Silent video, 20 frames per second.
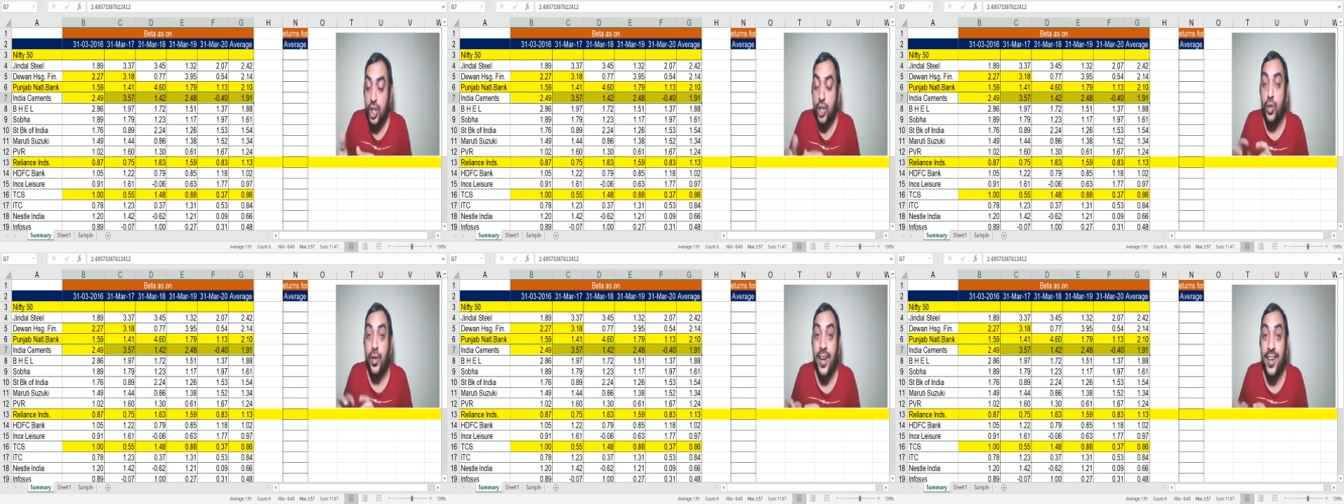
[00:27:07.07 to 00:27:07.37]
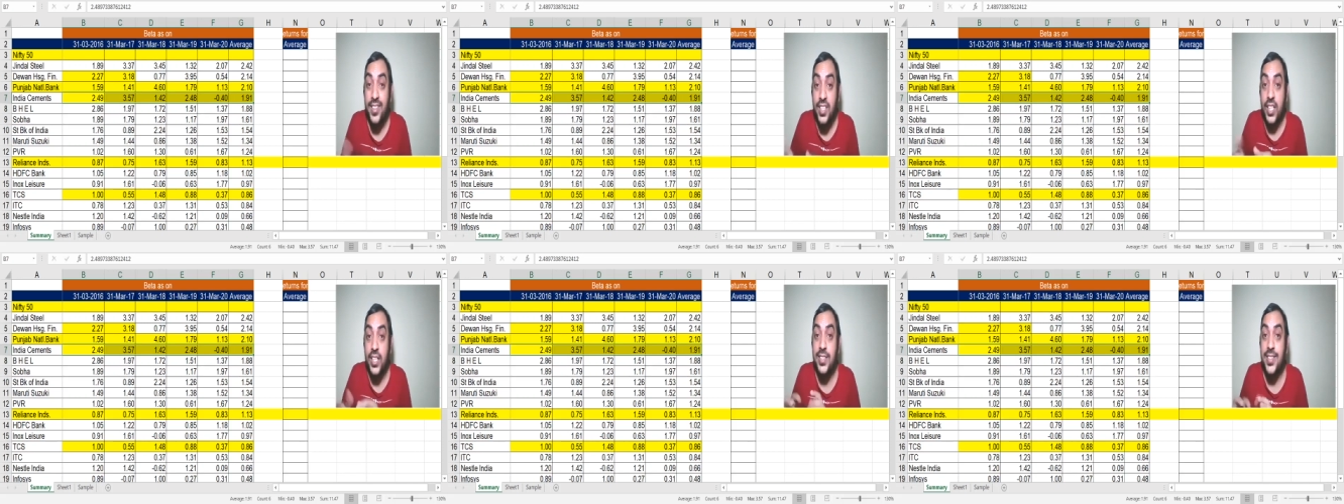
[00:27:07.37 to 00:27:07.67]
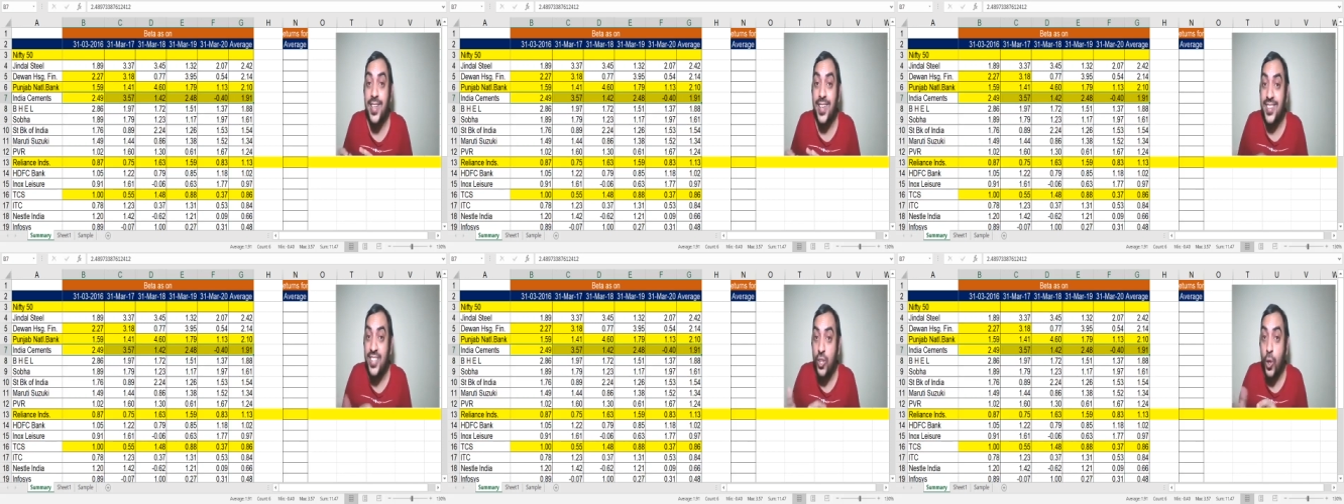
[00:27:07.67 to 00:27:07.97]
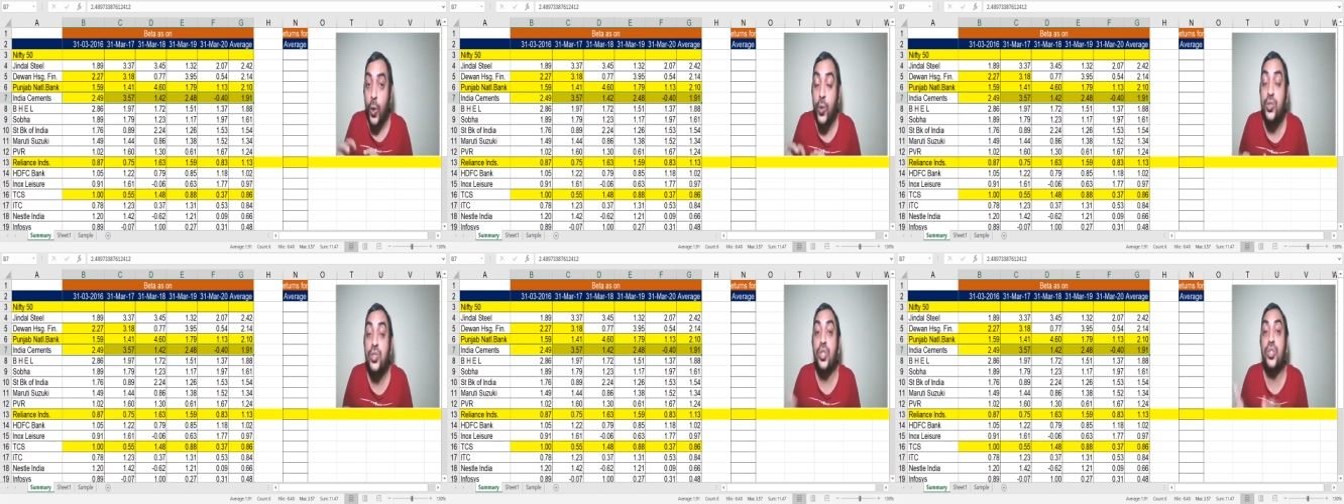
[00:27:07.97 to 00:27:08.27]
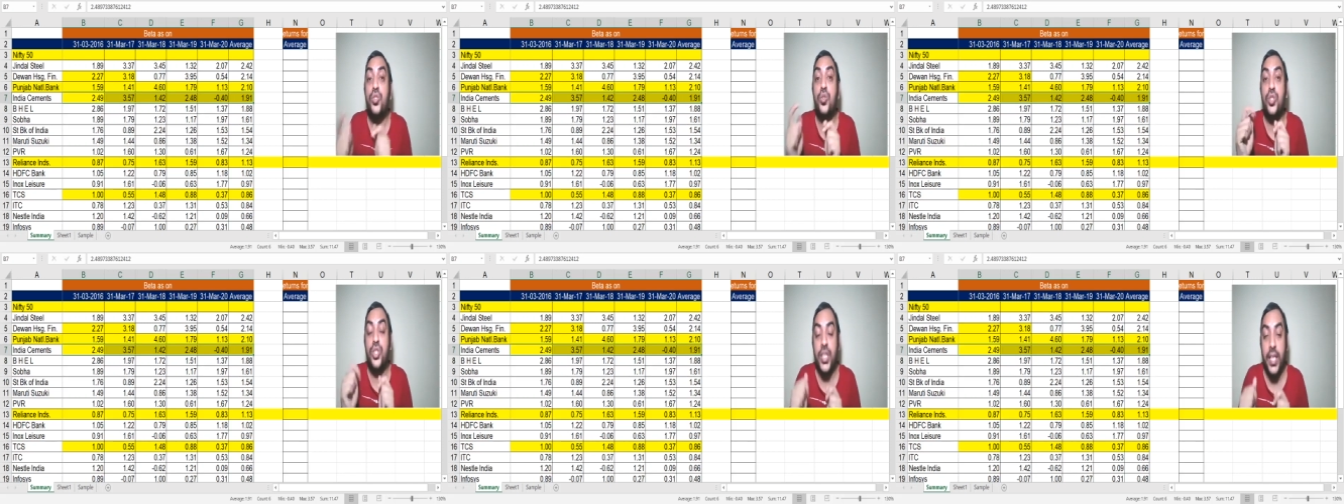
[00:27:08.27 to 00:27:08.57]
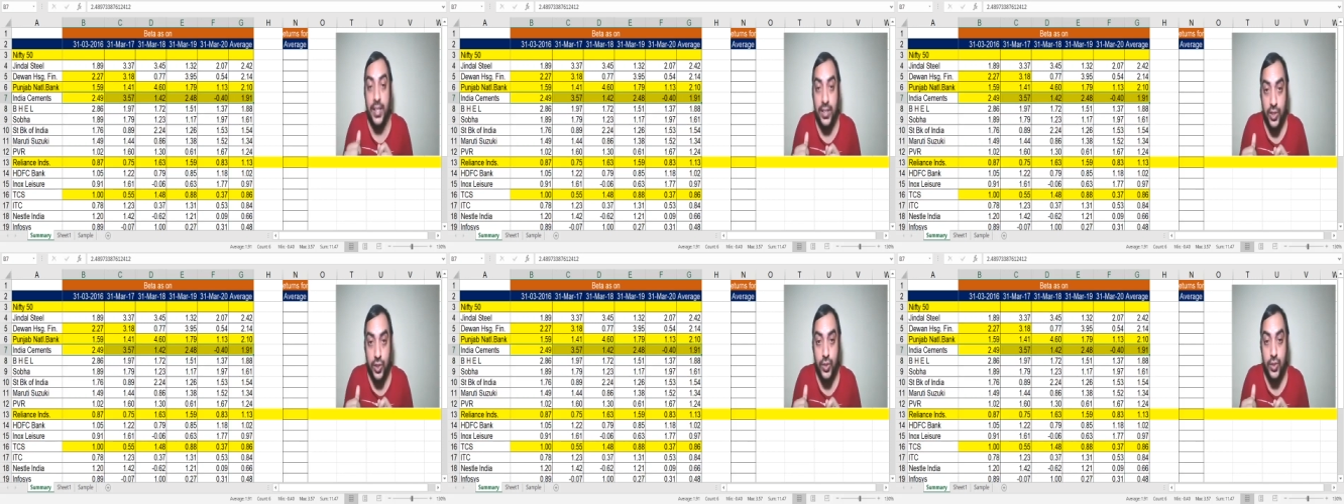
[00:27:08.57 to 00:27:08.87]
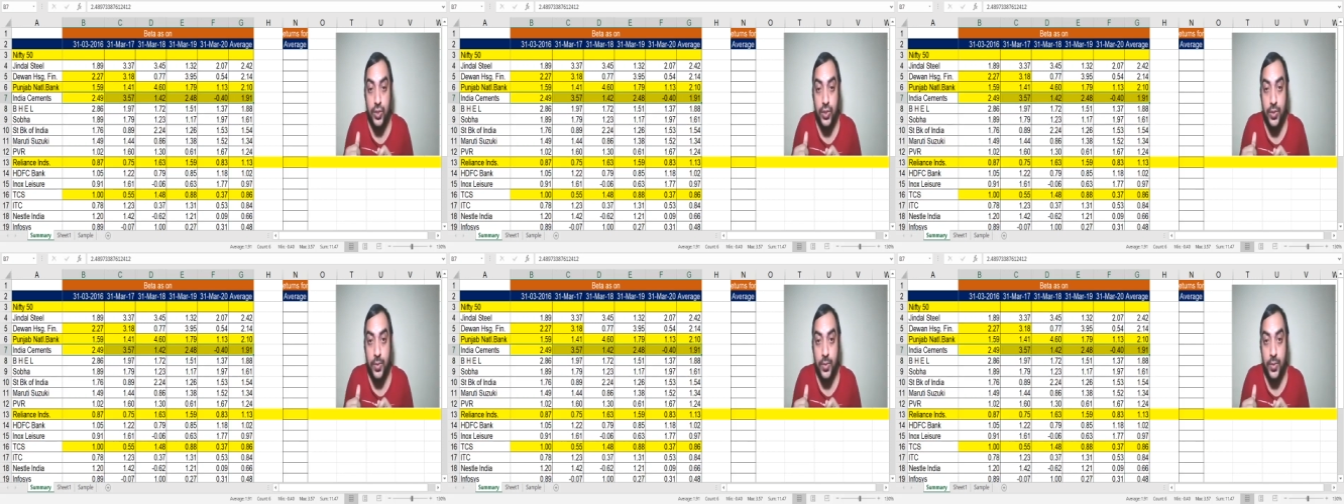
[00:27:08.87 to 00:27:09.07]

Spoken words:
your hedging strategy also should change.